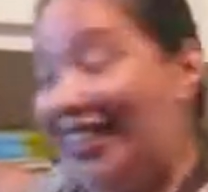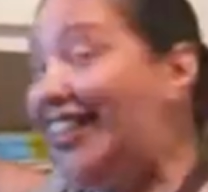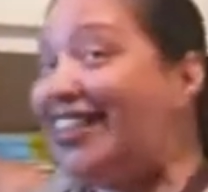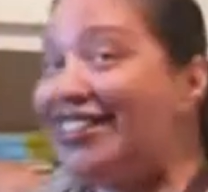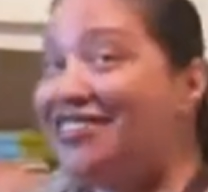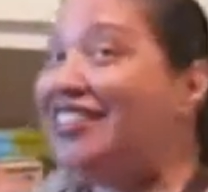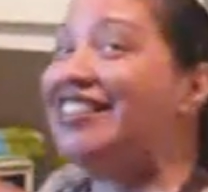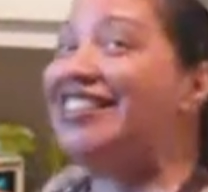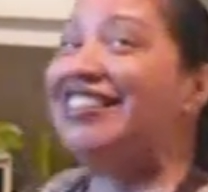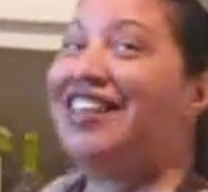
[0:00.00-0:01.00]
it,
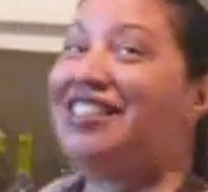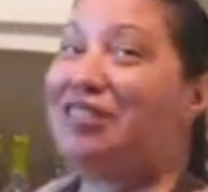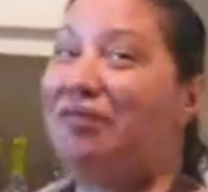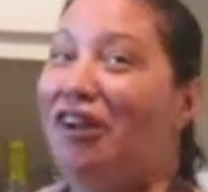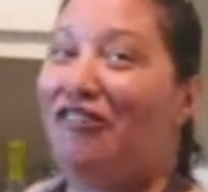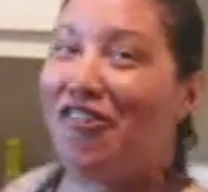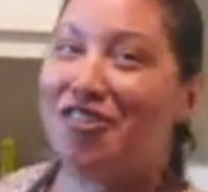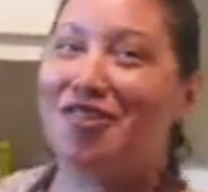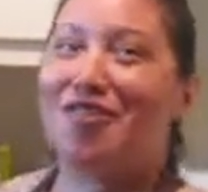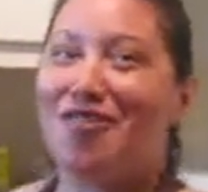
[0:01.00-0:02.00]
really. That's my
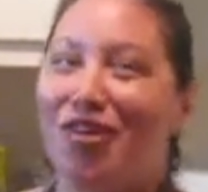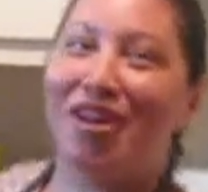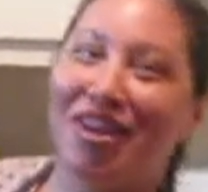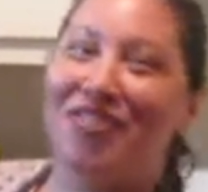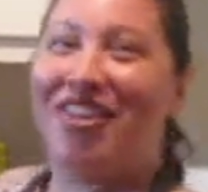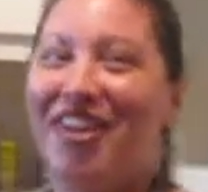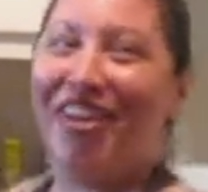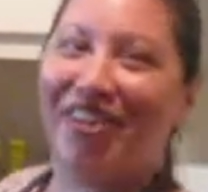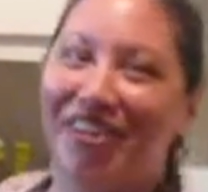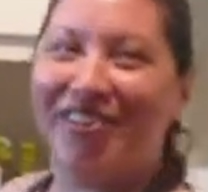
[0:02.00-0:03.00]
first cooking
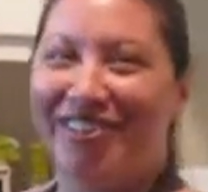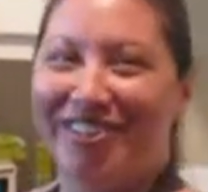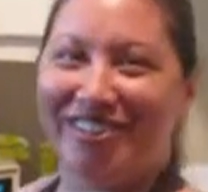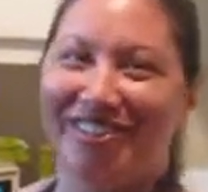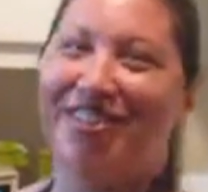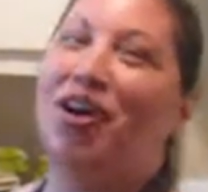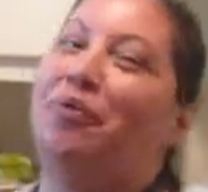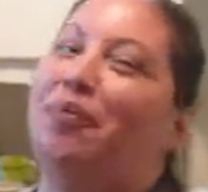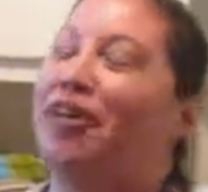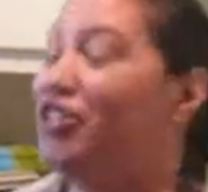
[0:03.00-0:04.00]
video. So I
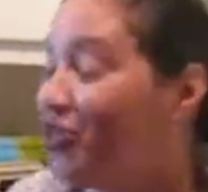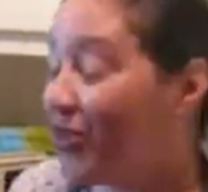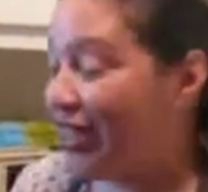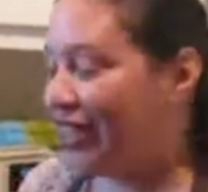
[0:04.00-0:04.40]
hope you enjoyed